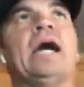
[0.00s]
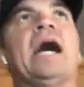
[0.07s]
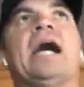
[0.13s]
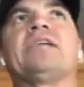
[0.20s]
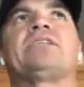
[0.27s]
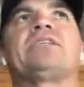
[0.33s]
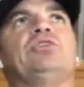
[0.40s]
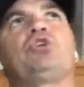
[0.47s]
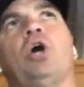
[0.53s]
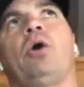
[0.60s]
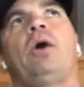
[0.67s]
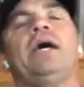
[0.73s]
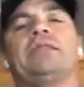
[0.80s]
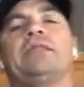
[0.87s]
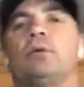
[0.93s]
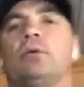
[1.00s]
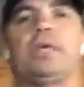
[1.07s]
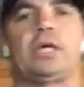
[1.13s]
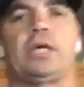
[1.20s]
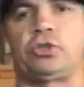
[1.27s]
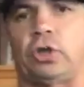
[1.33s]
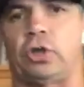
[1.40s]
said, Joe, I think we
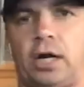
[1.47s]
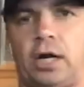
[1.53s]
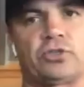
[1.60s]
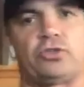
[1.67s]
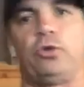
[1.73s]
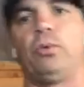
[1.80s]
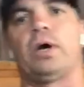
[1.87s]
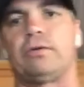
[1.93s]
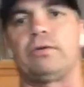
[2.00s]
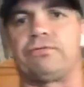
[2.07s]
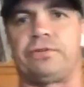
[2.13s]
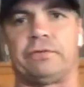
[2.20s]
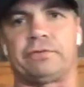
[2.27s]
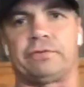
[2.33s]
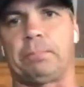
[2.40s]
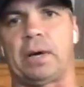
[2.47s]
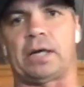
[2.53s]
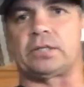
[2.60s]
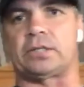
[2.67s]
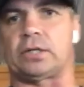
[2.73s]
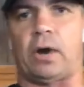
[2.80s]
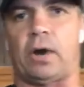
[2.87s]
can charge $250
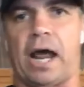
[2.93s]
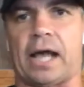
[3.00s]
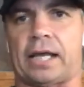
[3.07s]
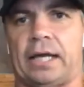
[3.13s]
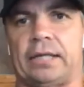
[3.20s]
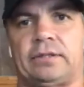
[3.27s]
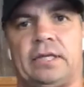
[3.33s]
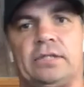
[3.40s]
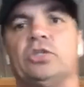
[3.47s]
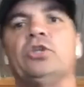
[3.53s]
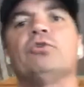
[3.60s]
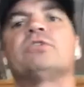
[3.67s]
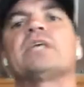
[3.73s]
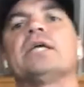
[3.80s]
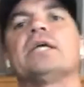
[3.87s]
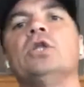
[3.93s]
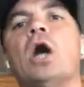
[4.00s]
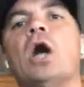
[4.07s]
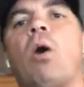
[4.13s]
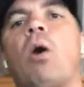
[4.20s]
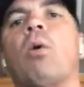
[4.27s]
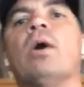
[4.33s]
a crack at this. And you said,
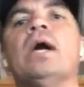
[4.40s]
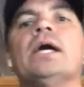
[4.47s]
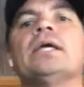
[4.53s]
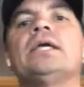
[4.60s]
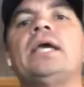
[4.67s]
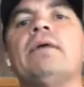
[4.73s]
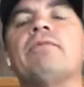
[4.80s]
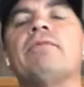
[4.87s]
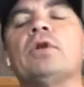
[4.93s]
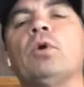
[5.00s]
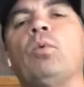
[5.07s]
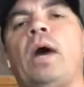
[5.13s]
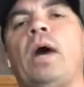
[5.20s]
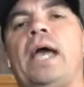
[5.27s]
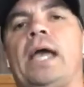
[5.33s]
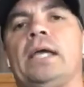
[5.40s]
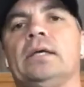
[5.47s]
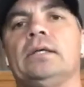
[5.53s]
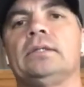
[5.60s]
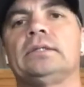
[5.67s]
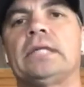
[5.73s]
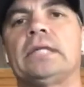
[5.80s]
no, give it away.
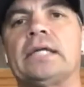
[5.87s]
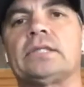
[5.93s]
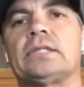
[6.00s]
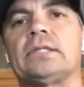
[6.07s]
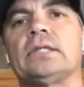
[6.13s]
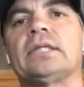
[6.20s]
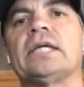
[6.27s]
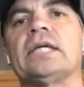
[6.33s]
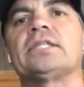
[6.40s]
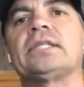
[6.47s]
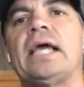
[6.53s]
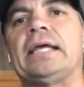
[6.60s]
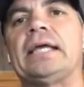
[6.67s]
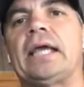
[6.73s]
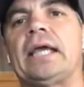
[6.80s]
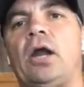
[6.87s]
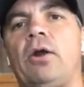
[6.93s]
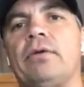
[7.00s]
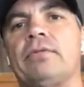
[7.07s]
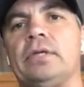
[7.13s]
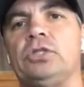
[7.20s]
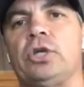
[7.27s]
Let's take care
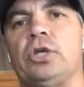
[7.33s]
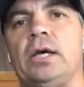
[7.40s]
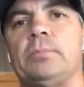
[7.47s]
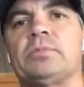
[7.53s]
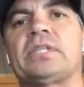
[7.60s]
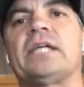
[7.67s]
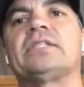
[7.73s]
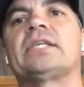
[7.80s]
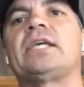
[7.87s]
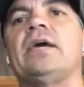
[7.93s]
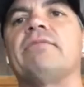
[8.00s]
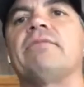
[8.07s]
of the gyms. Let's give